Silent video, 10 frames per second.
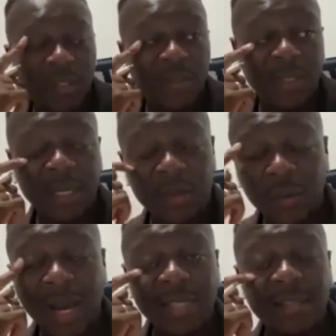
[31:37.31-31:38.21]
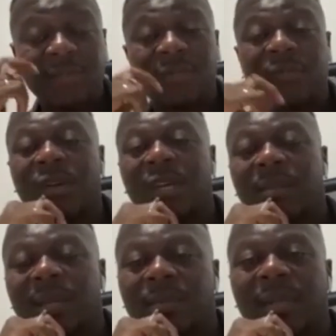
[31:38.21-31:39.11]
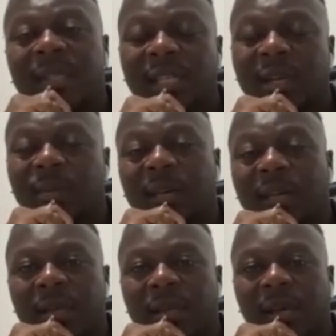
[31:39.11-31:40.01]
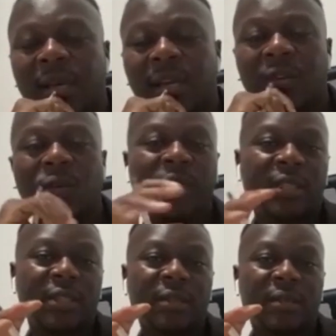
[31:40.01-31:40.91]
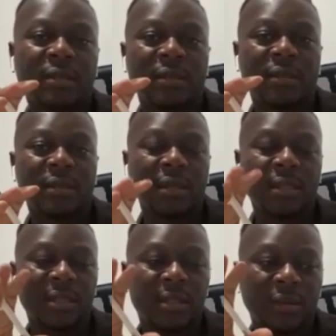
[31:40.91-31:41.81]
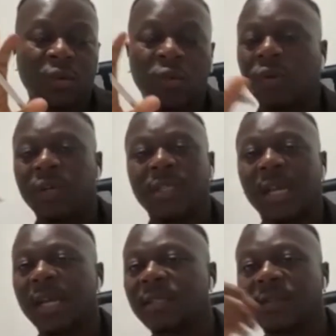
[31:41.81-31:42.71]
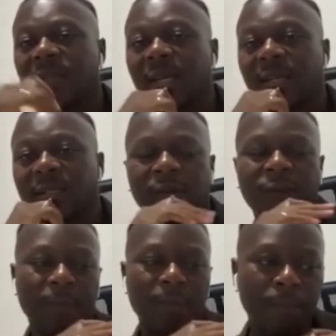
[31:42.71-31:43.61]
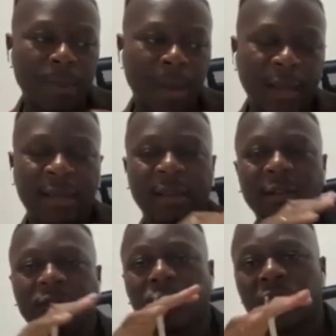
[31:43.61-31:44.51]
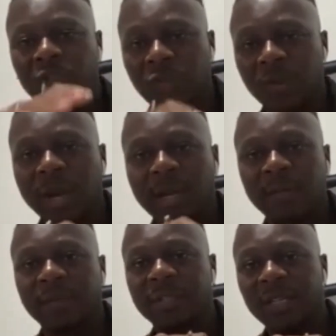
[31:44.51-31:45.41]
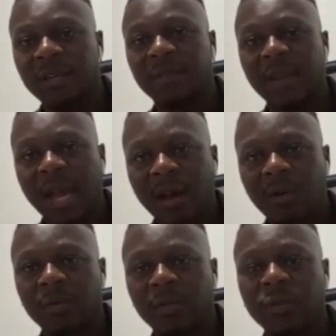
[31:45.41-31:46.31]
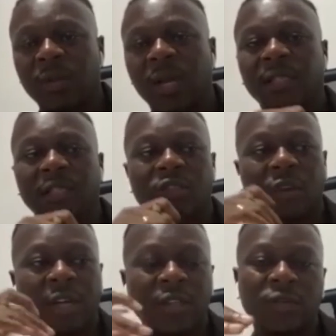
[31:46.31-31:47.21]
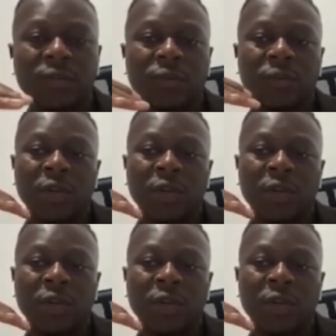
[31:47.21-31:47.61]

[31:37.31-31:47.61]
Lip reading: you guys have really made a big step. That question Core is the answer to that. From back then to what you guys have achieved now and what you guys are trying to